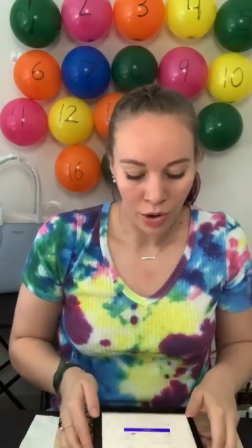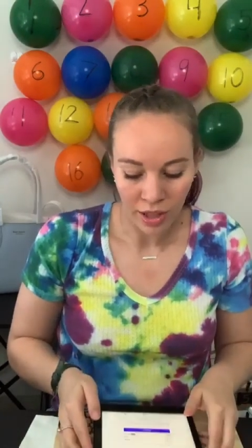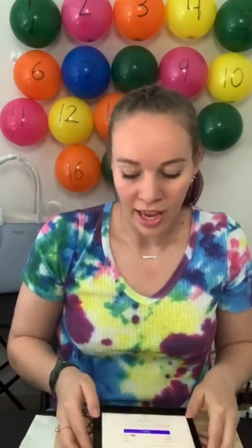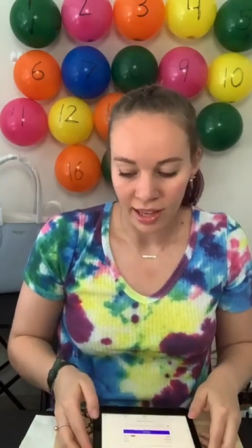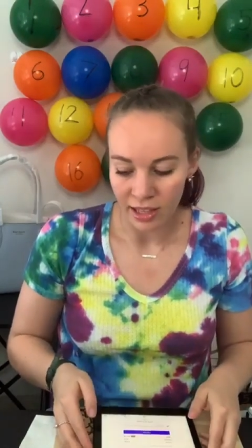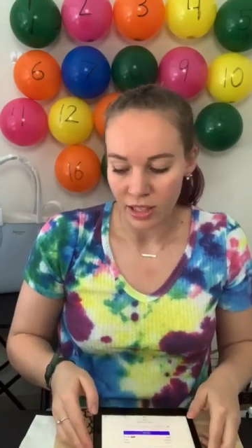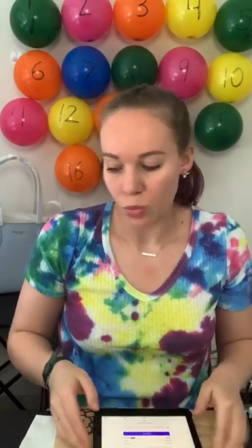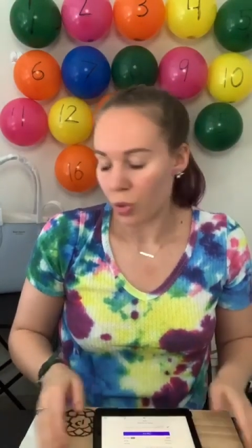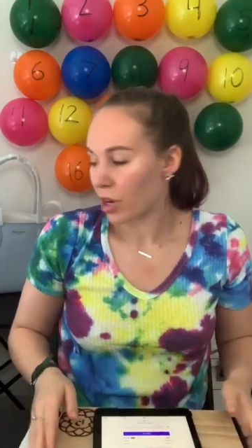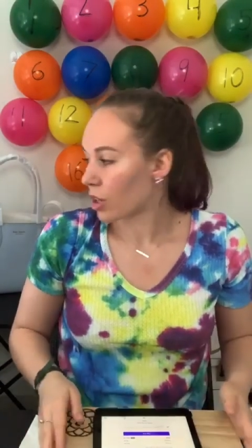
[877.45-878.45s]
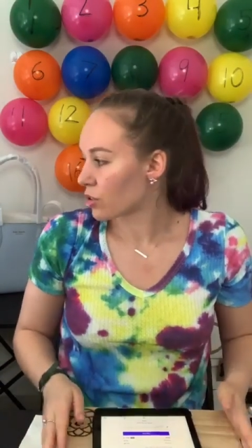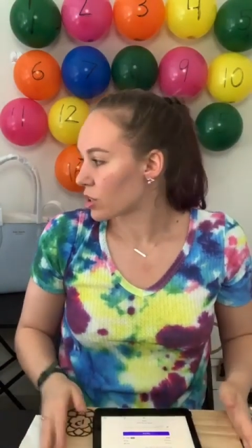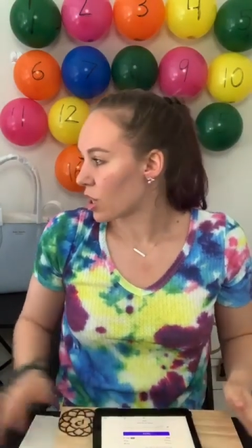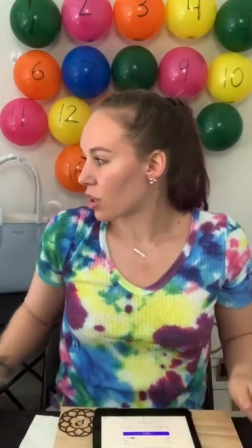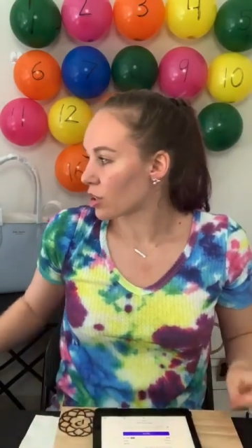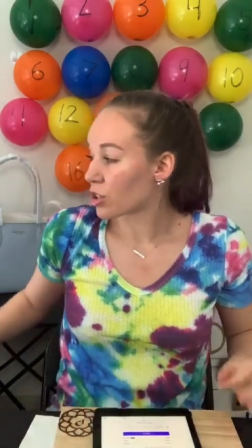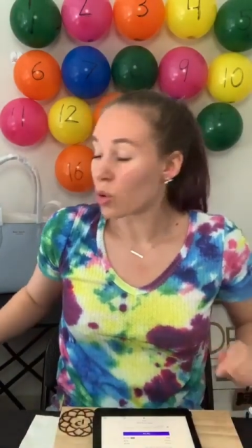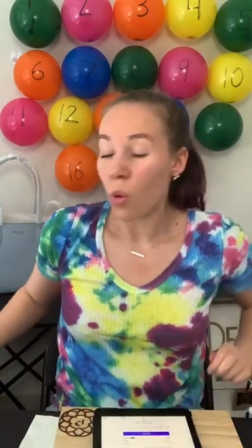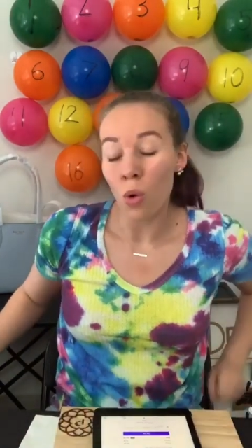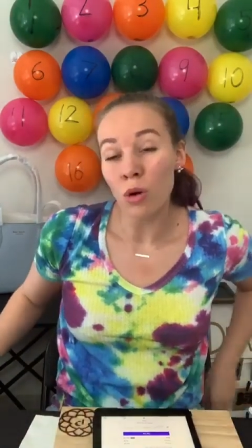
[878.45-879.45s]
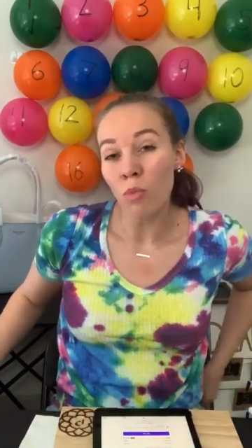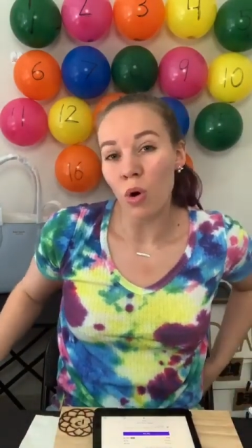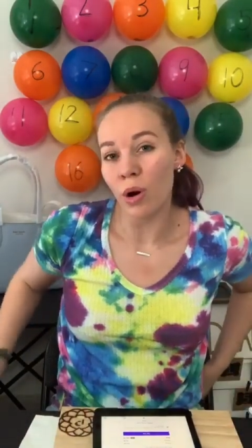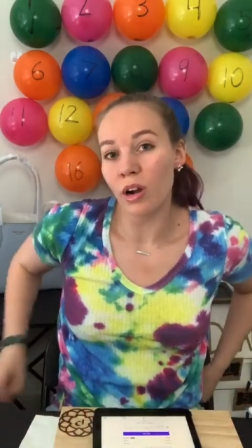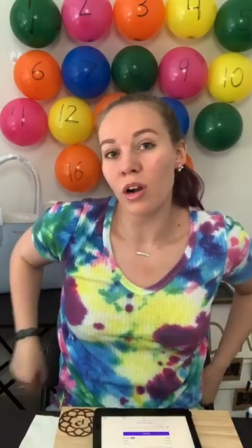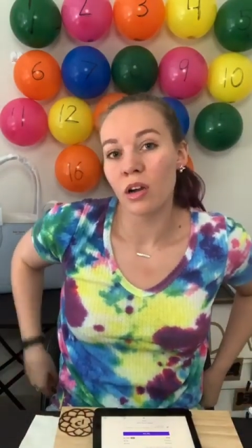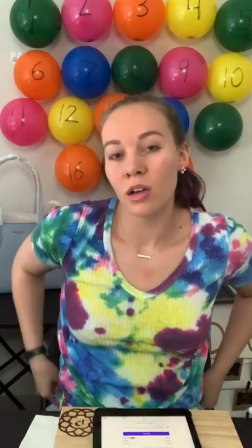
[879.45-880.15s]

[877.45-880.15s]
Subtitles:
that is $100 or more